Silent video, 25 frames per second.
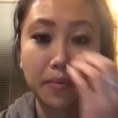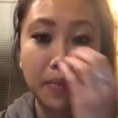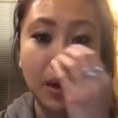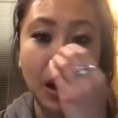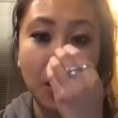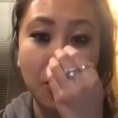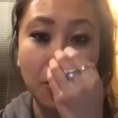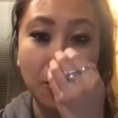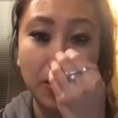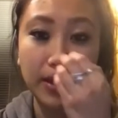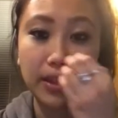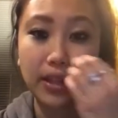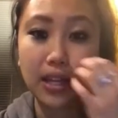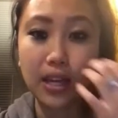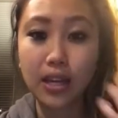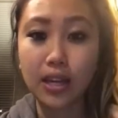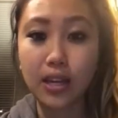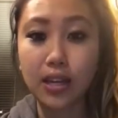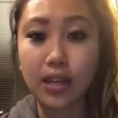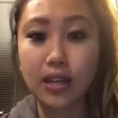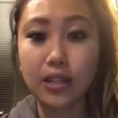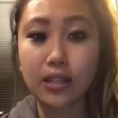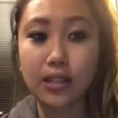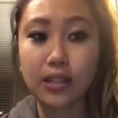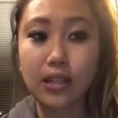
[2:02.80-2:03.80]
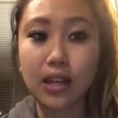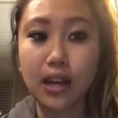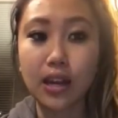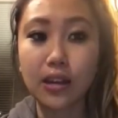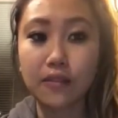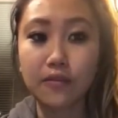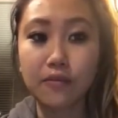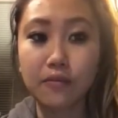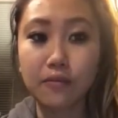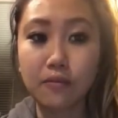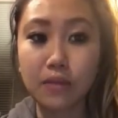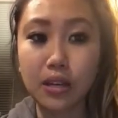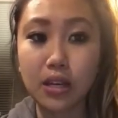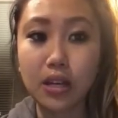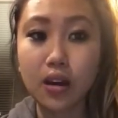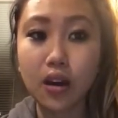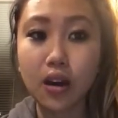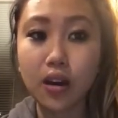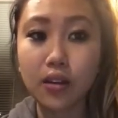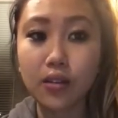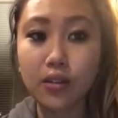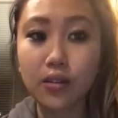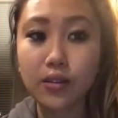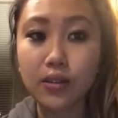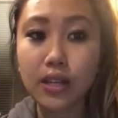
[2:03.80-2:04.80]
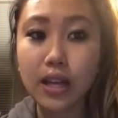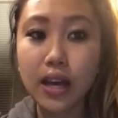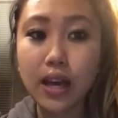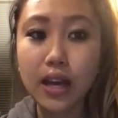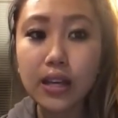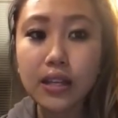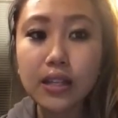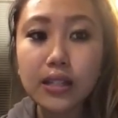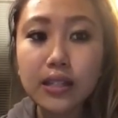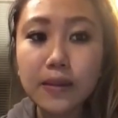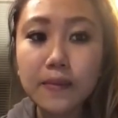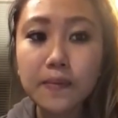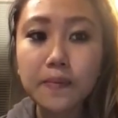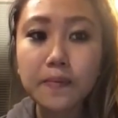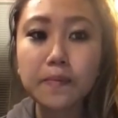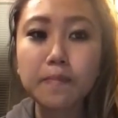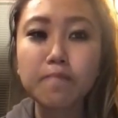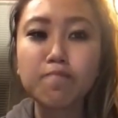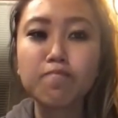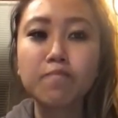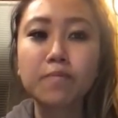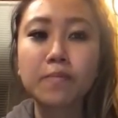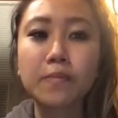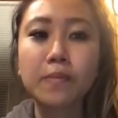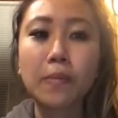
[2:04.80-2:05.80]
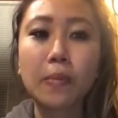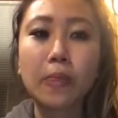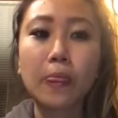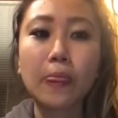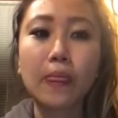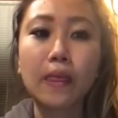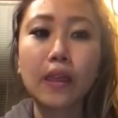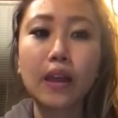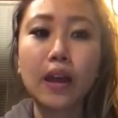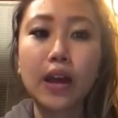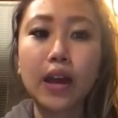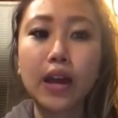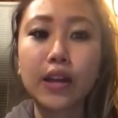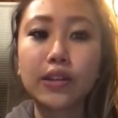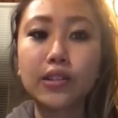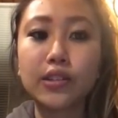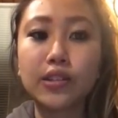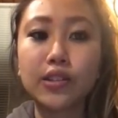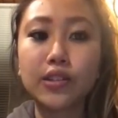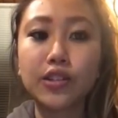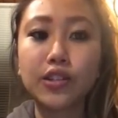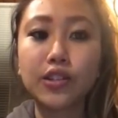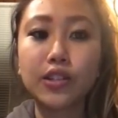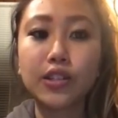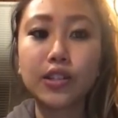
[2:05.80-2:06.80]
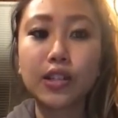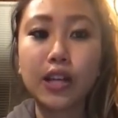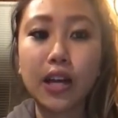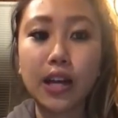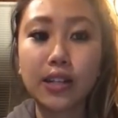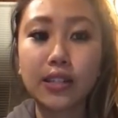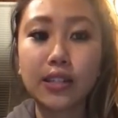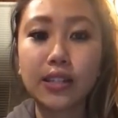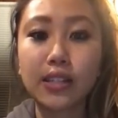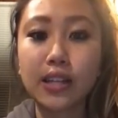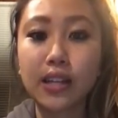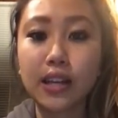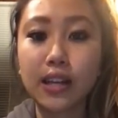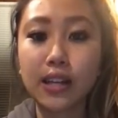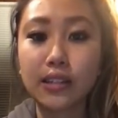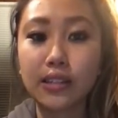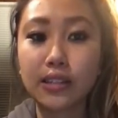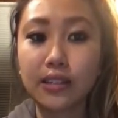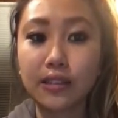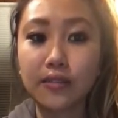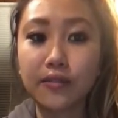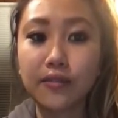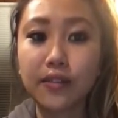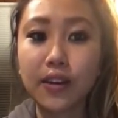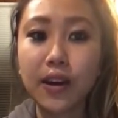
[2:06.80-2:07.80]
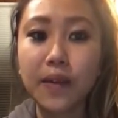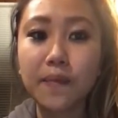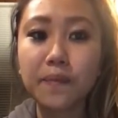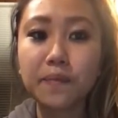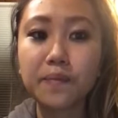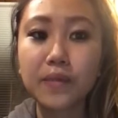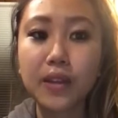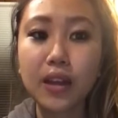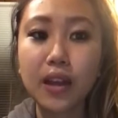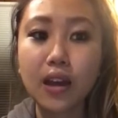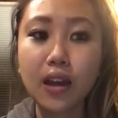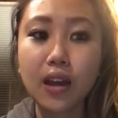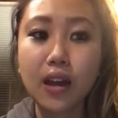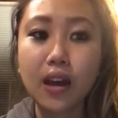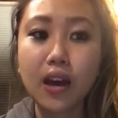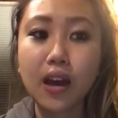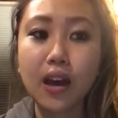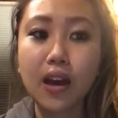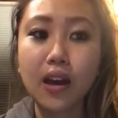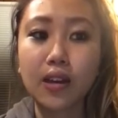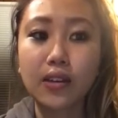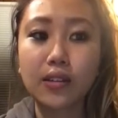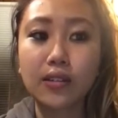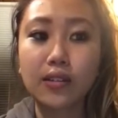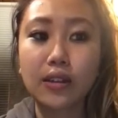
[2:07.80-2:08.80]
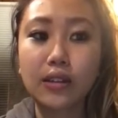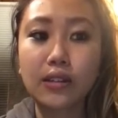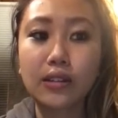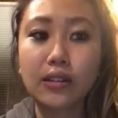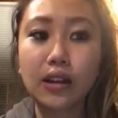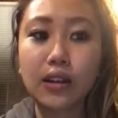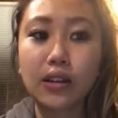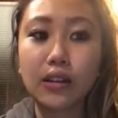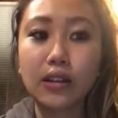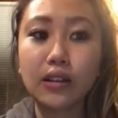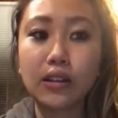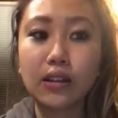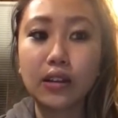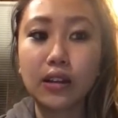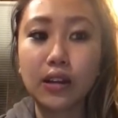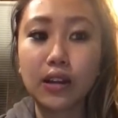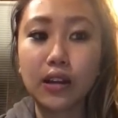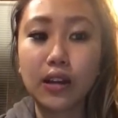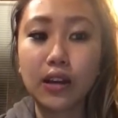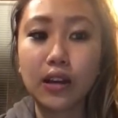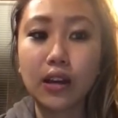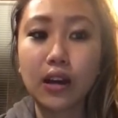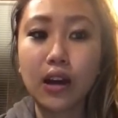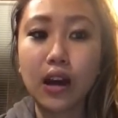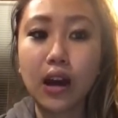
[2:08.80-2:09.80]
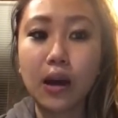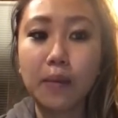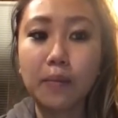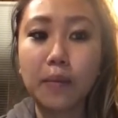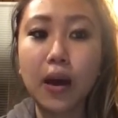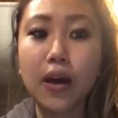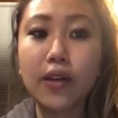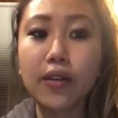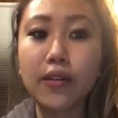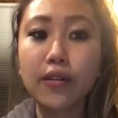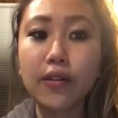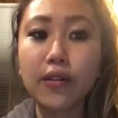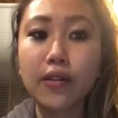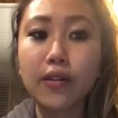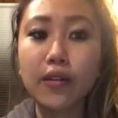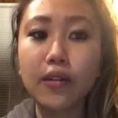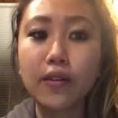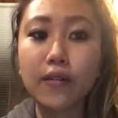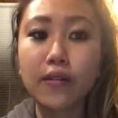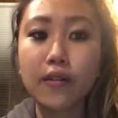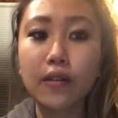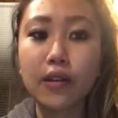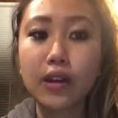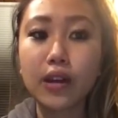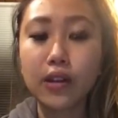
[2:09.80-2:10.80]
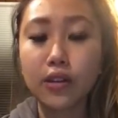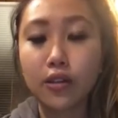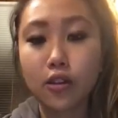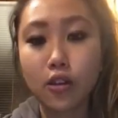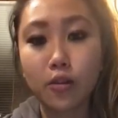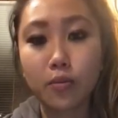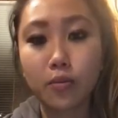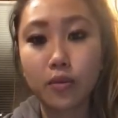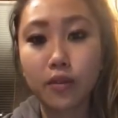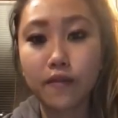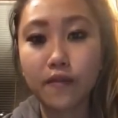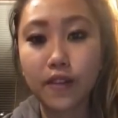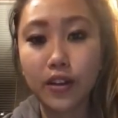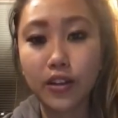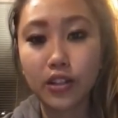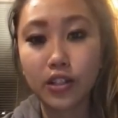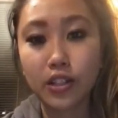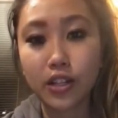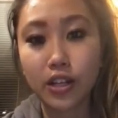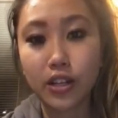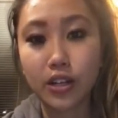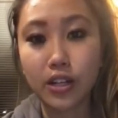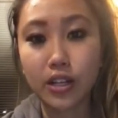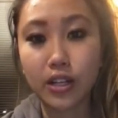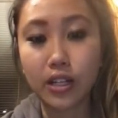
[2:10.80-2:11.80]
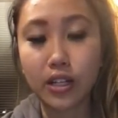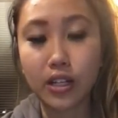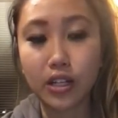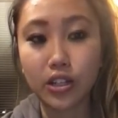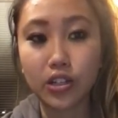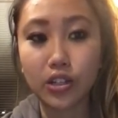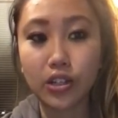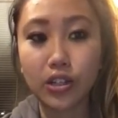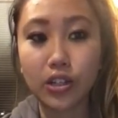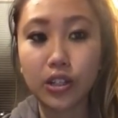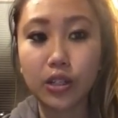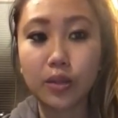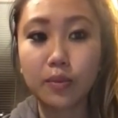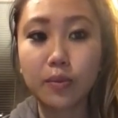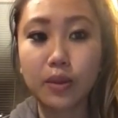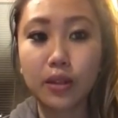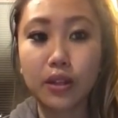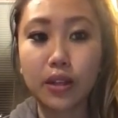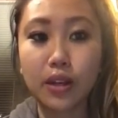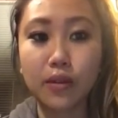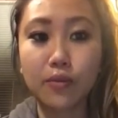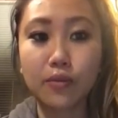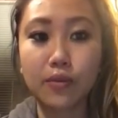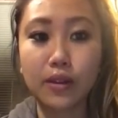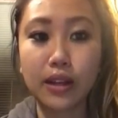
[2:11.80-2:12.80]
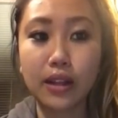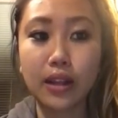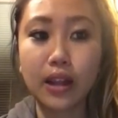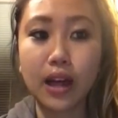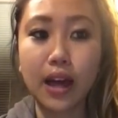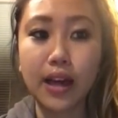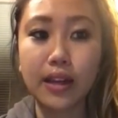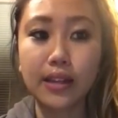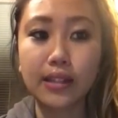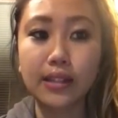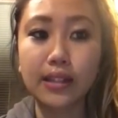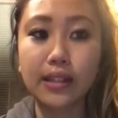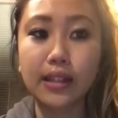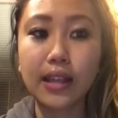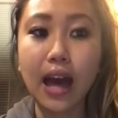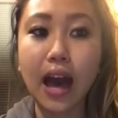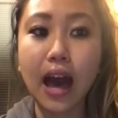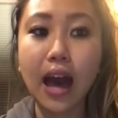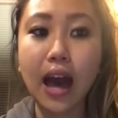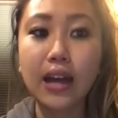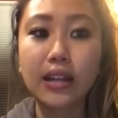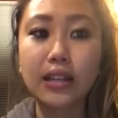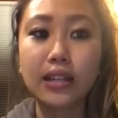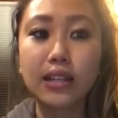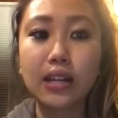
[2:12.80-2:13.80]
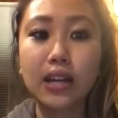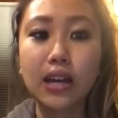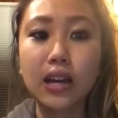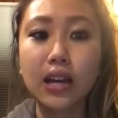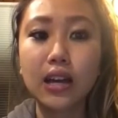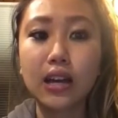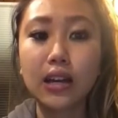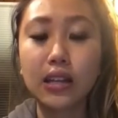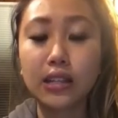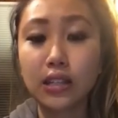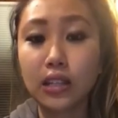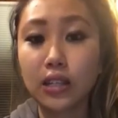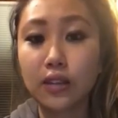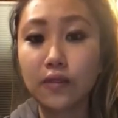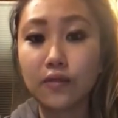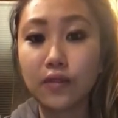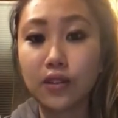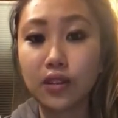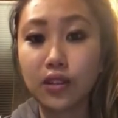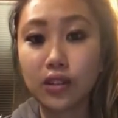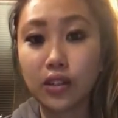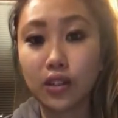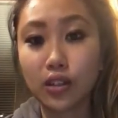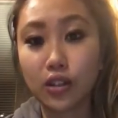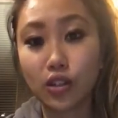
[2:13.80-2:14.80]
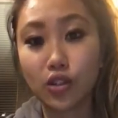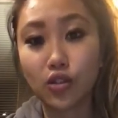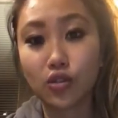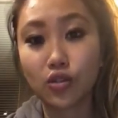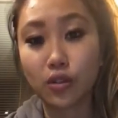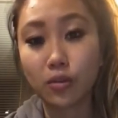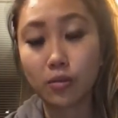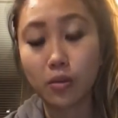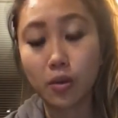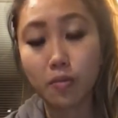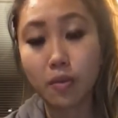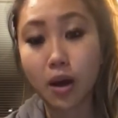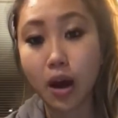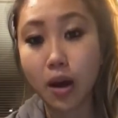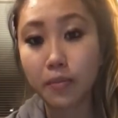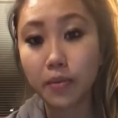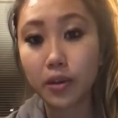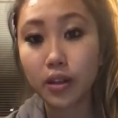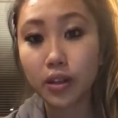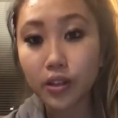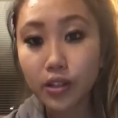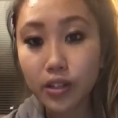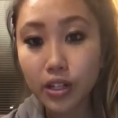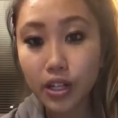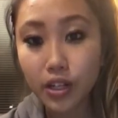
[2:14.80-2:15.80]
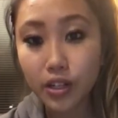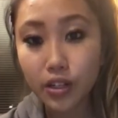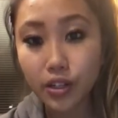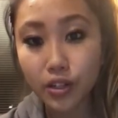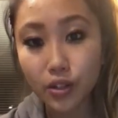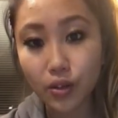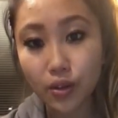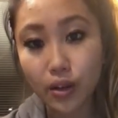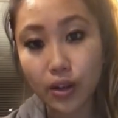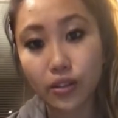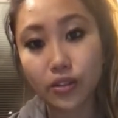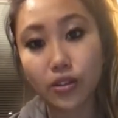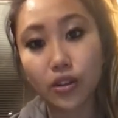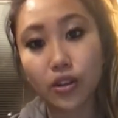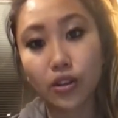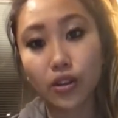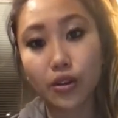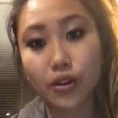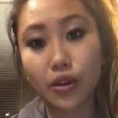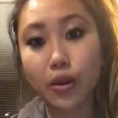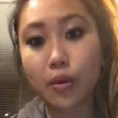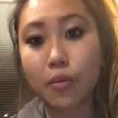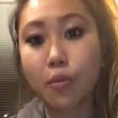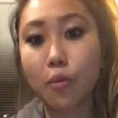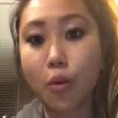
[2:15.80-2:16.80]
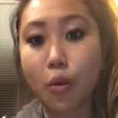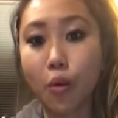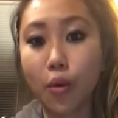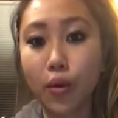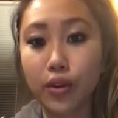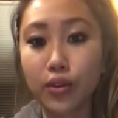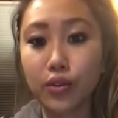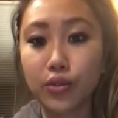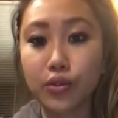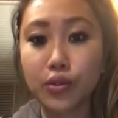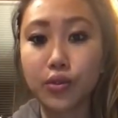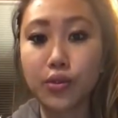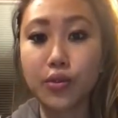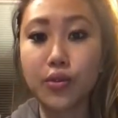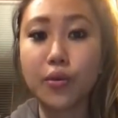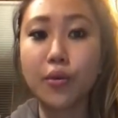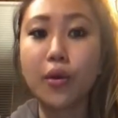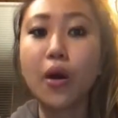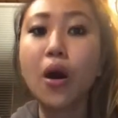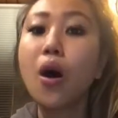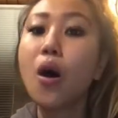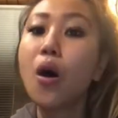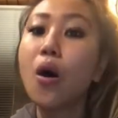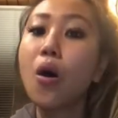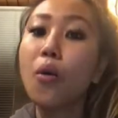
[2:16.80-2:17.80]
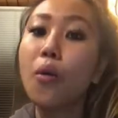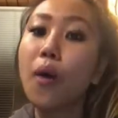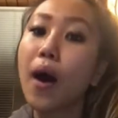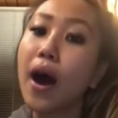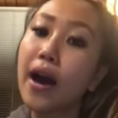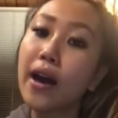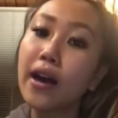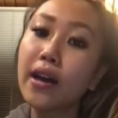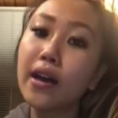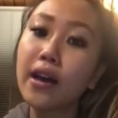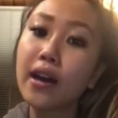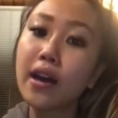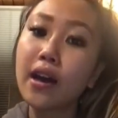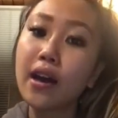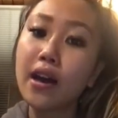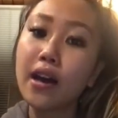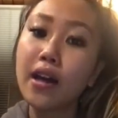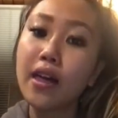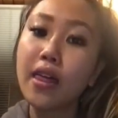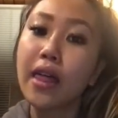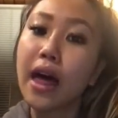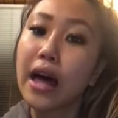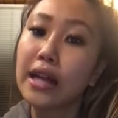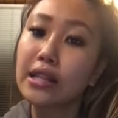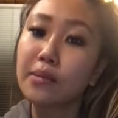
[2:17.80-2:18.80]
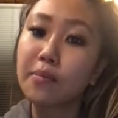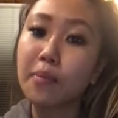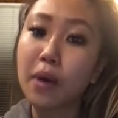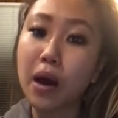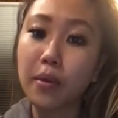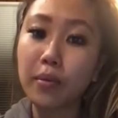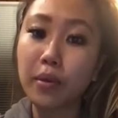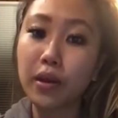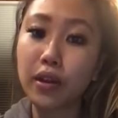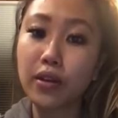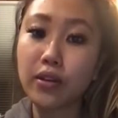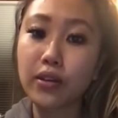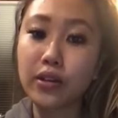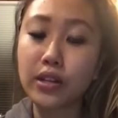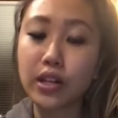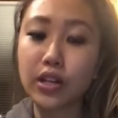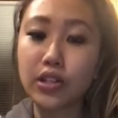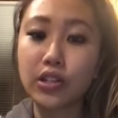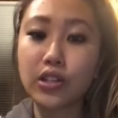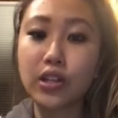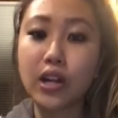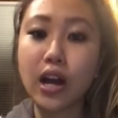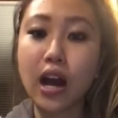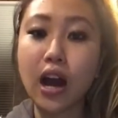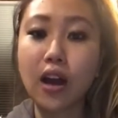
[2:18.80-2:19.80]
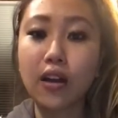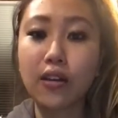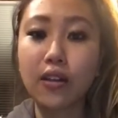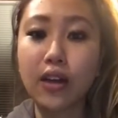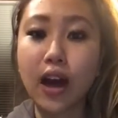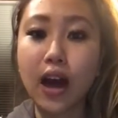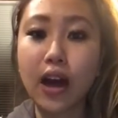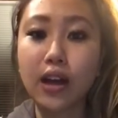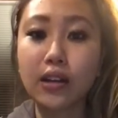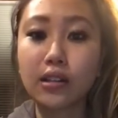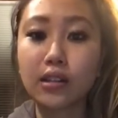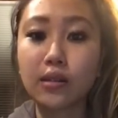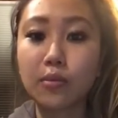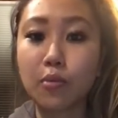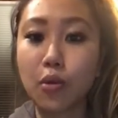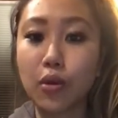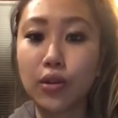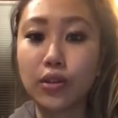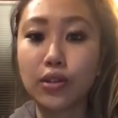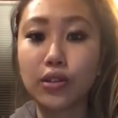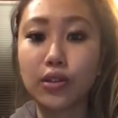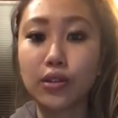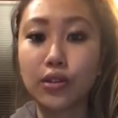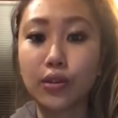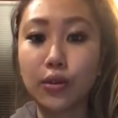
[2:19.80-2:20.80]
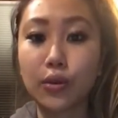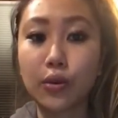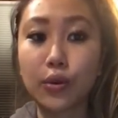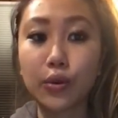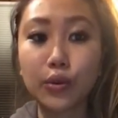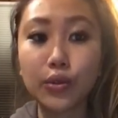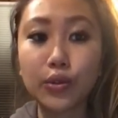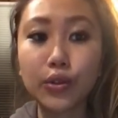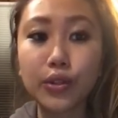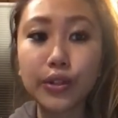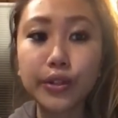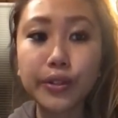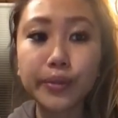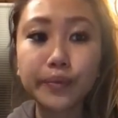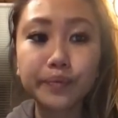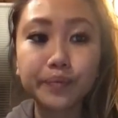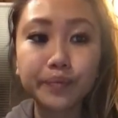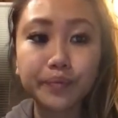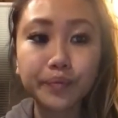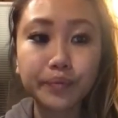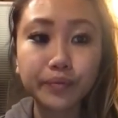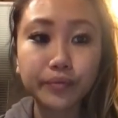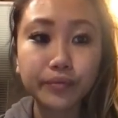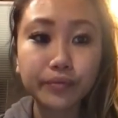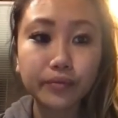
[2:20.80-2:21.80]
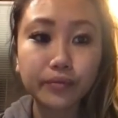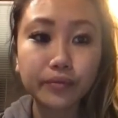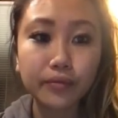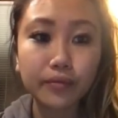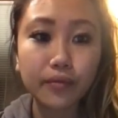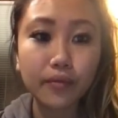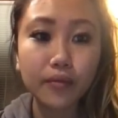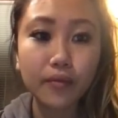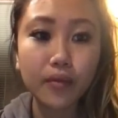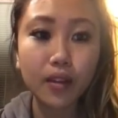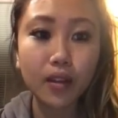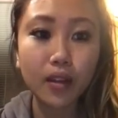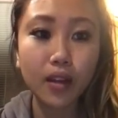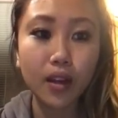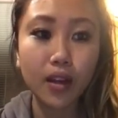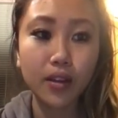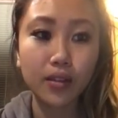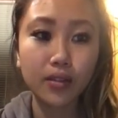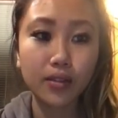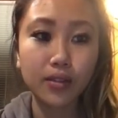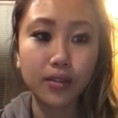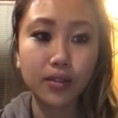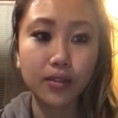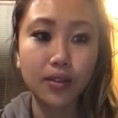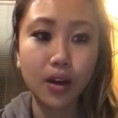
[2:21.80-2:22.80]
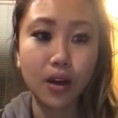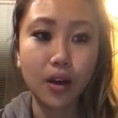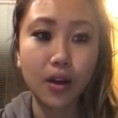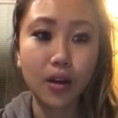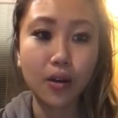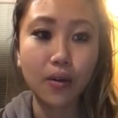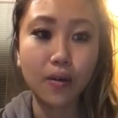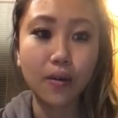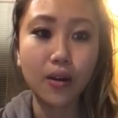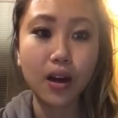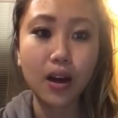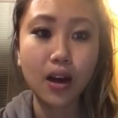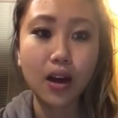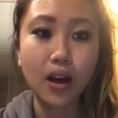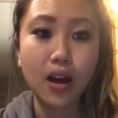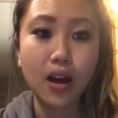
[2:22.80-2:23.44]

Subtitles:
about what they eat instead of meat on those days, and she suggested Azifa. So I started looking up other Ethiopian vegetarian dishes, but then realized that Azifa is an extremely popular dish, so I started looking more into why that's a popular dish and how that supports their culture. And so